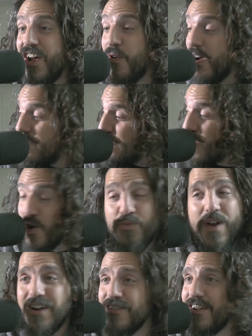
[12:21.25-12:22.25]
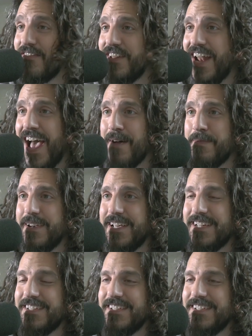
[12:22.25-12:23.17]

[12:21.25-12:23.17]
who have no record of it happening.